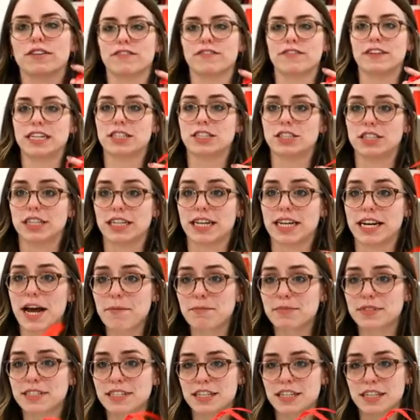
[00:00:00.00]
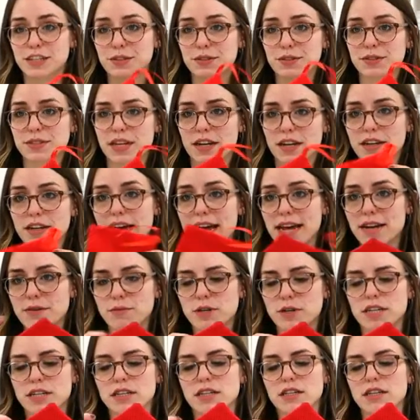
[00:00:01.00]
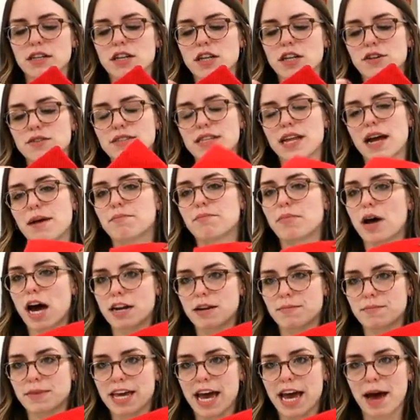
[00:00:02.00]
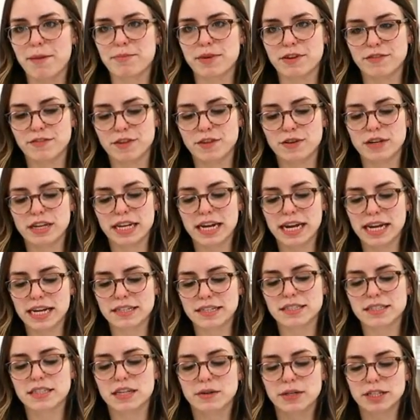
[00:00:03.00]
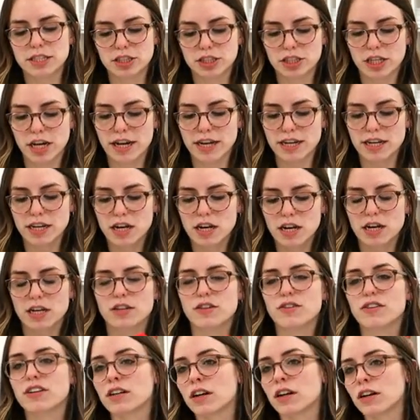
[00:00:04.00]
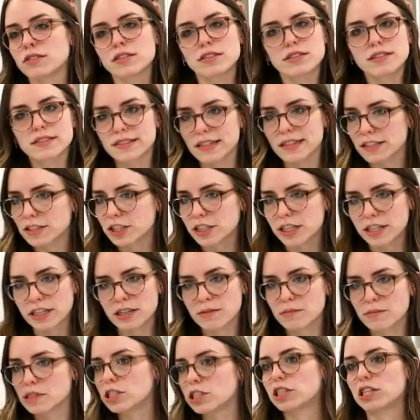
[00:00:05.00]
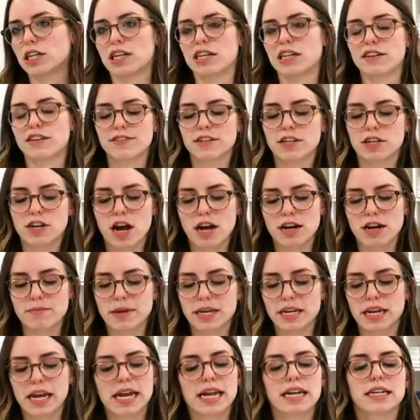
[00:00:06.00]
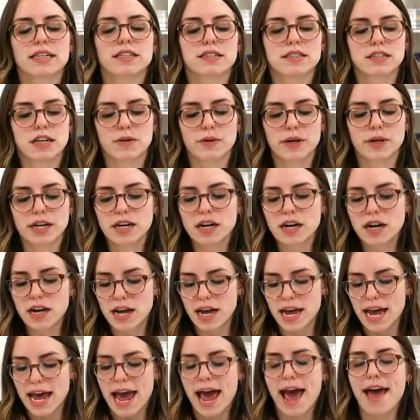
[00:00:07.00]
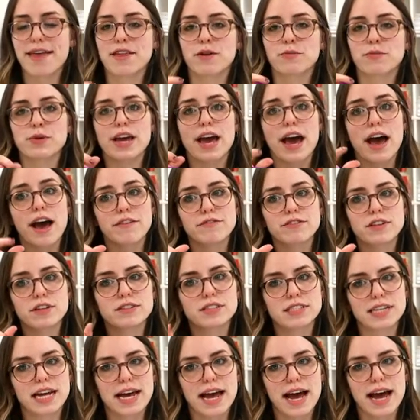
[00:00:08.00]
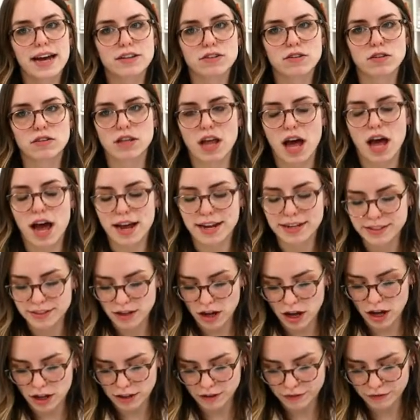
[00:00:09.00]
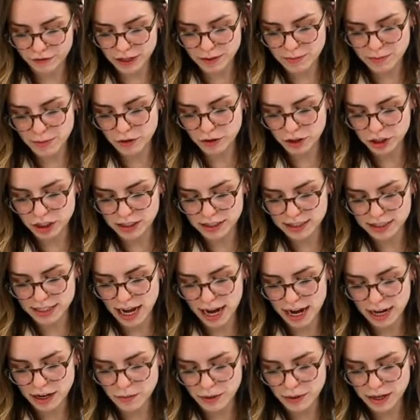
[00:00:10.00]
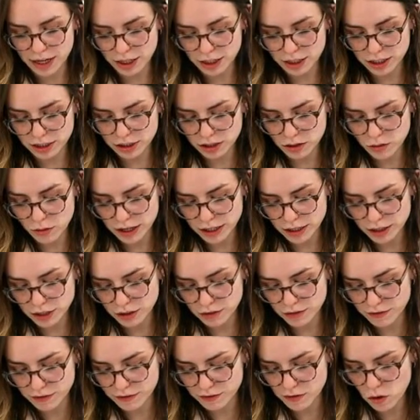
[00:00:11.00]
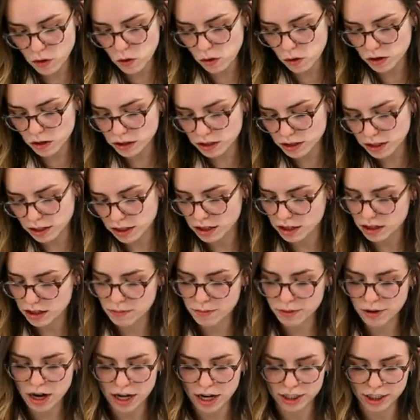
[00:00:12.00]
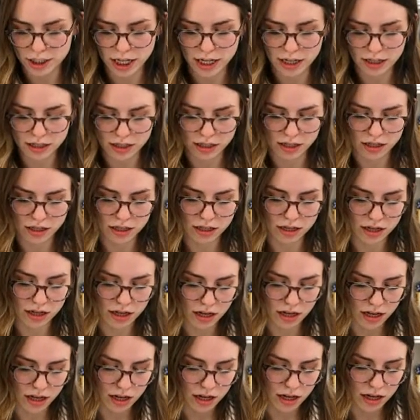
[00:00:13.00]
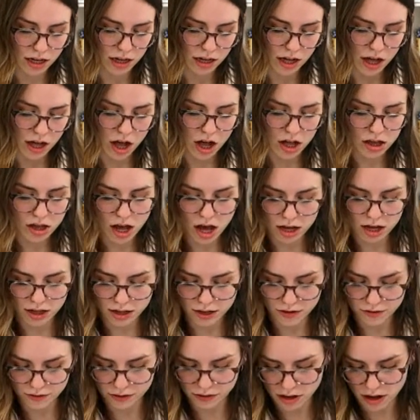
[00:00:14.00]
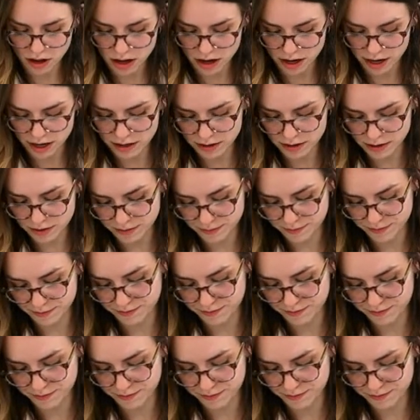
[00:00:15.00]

finishing it up to use, again, we're gonna close that bottom gap if you can hand sew it shut. You can also stitch it in the machine if you're not a big hand sewer. And then we have those diagonal lines on the free motion side. We are just going to fold the project along those lines.